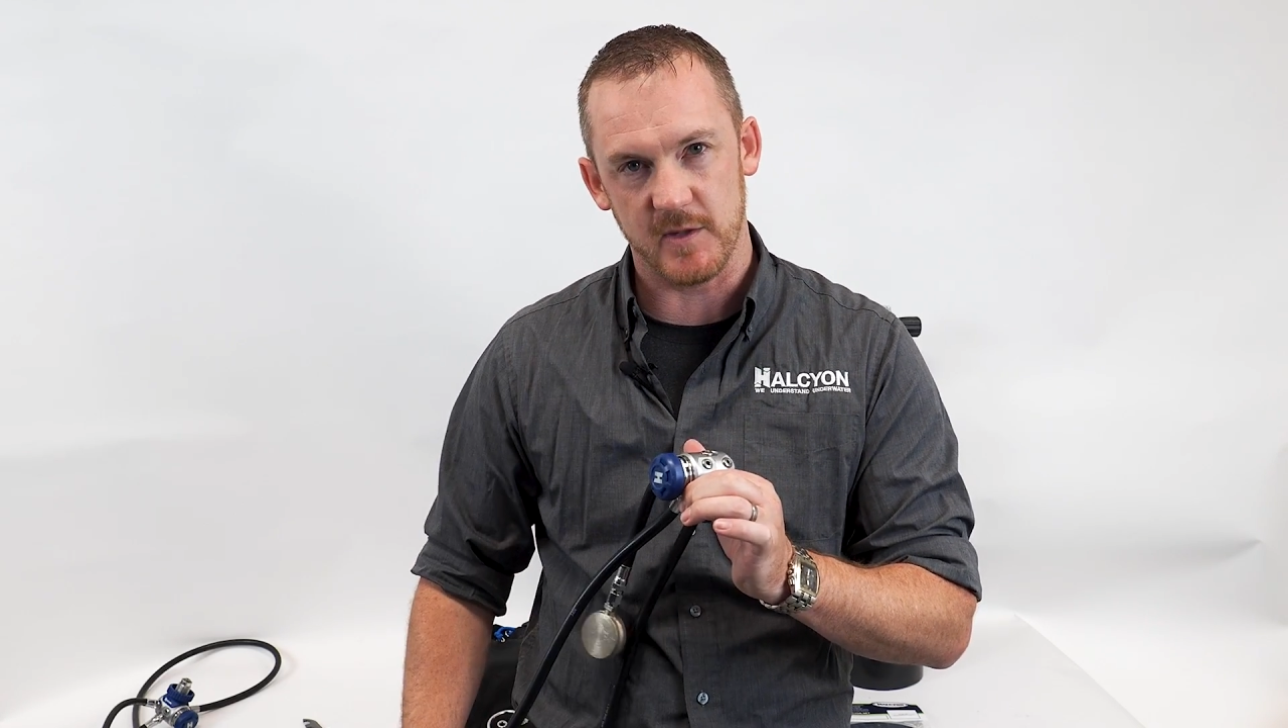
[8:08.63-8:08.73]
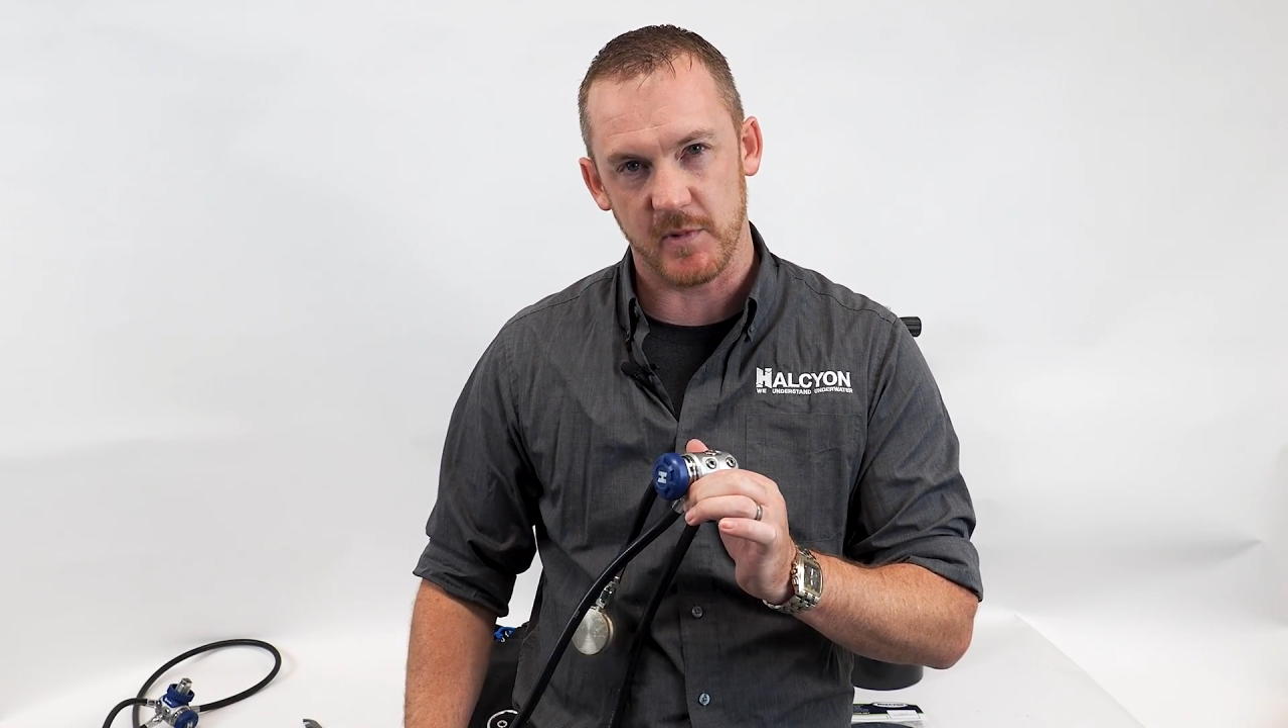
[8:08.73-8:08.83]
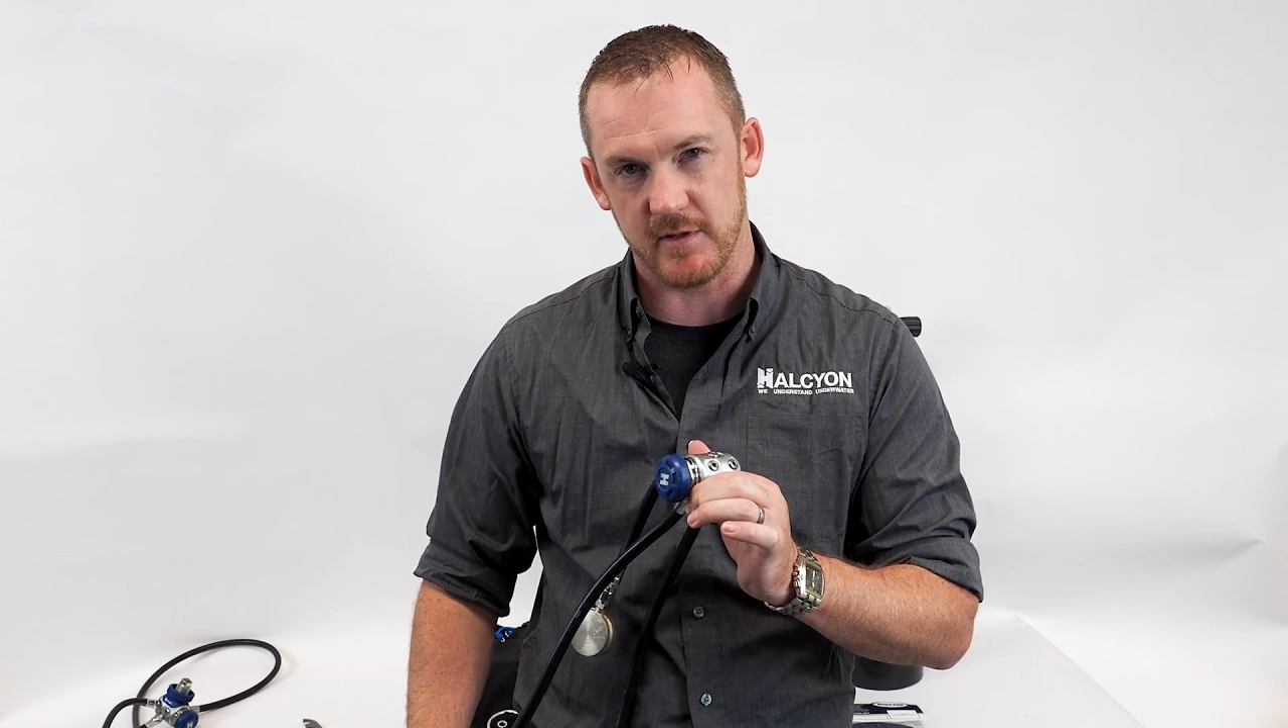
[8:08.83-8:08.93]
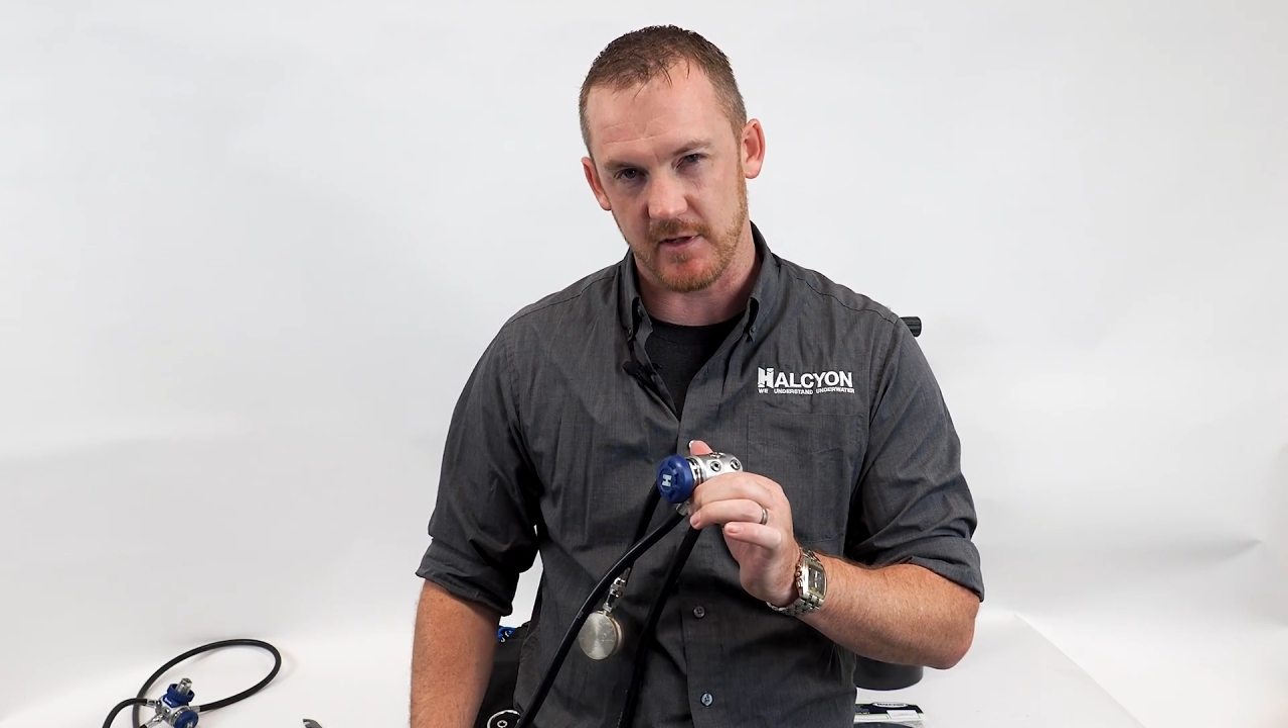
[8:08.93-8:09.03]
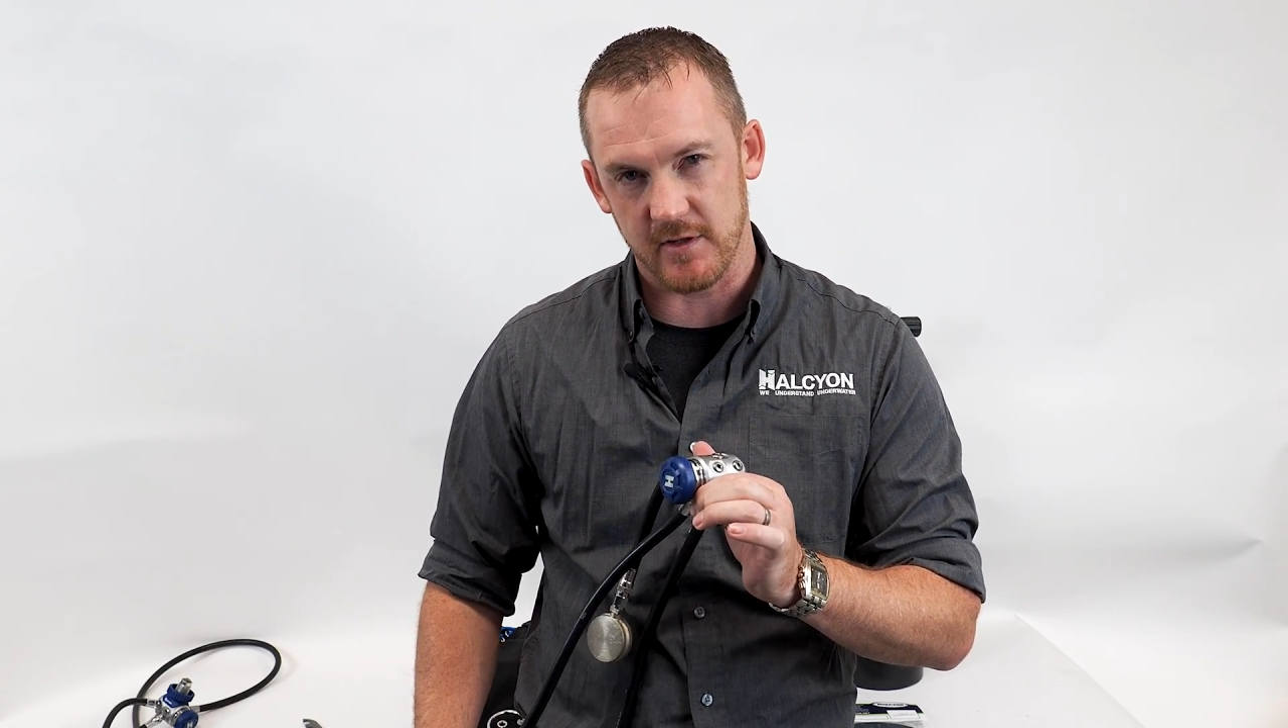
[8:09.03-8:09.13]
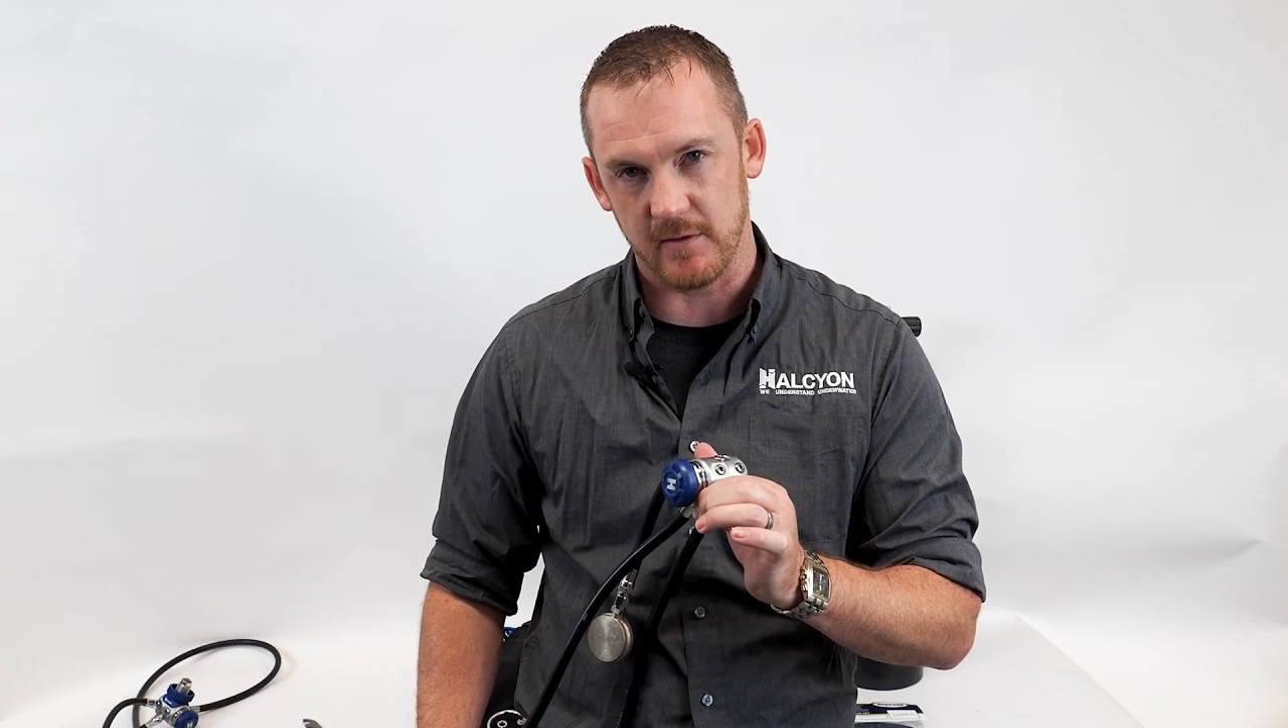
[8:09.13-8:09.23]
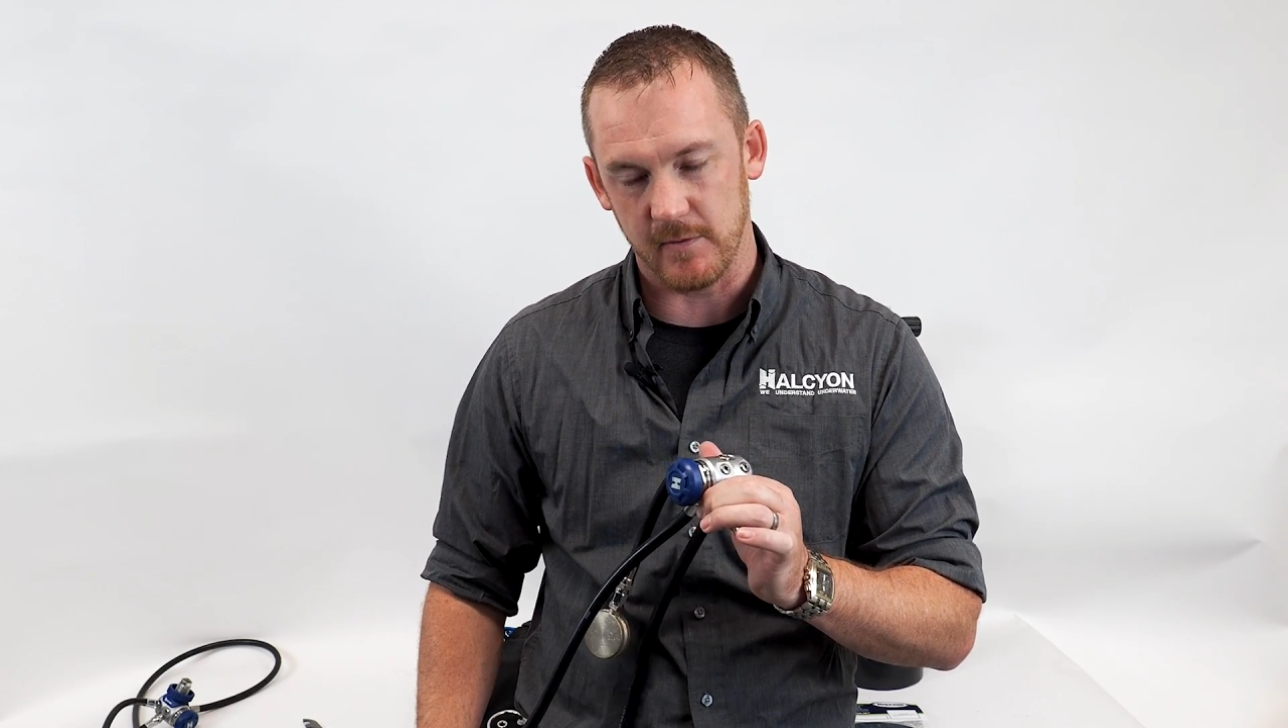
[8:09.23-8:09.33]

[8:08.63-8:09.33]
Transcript: position,